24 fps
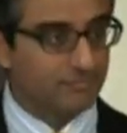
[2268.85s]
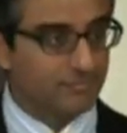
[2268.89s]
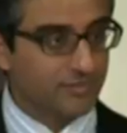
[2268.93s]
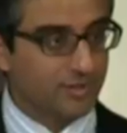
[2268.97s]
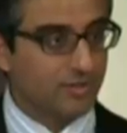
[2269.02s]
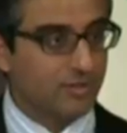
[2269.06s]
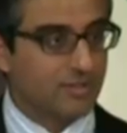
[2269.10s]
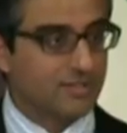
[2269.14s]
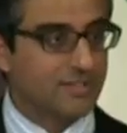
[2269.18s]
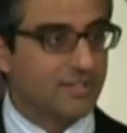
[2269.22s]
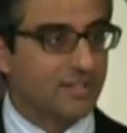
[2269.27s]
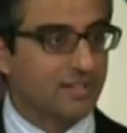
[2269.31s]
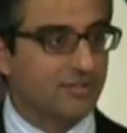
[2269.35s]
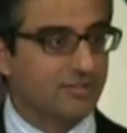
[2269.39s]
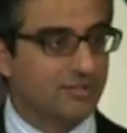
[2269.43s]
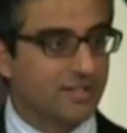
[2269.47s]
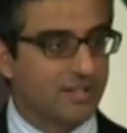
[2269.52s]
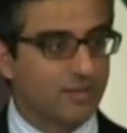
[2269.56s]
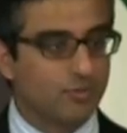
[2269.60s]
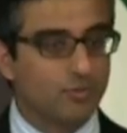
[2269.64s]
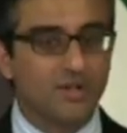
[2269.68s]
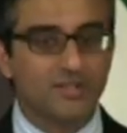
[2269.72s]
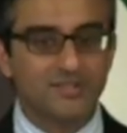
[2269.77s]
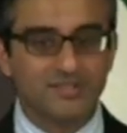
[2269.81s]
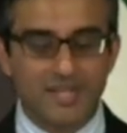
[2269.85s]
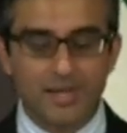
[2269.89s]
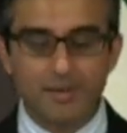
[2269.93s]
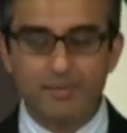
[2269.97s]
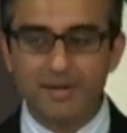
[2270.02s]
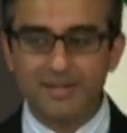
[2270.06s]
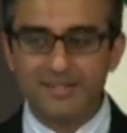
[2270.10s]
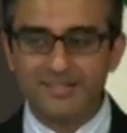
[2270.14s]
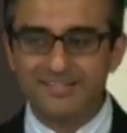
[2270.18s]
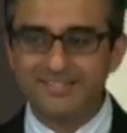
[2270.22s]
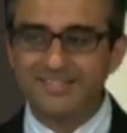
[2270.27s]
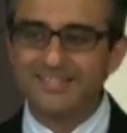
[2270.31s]
the great thinker that he was, came
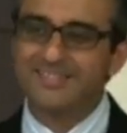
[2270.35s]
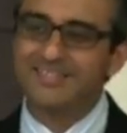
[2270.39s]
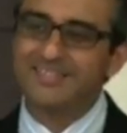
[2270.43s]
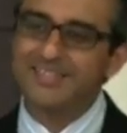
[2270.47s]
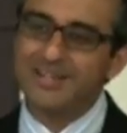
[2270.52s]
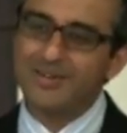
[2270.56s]
out and says,